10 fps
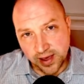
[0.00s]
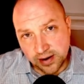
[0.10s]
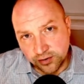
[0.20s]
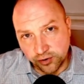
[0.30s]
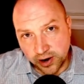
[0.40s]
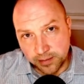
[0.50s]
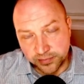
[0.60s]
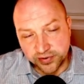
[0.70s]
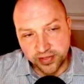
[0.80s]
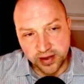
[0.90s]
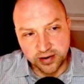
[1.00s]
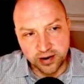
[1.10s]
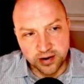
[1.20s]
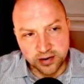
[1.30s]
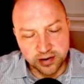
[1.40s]
n-grams that
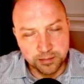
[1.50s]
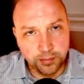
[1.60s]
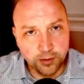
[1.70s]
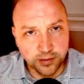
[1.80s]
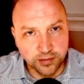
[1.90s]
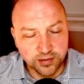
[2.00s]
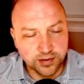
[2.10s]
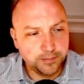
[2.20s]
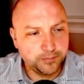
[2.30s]
are important.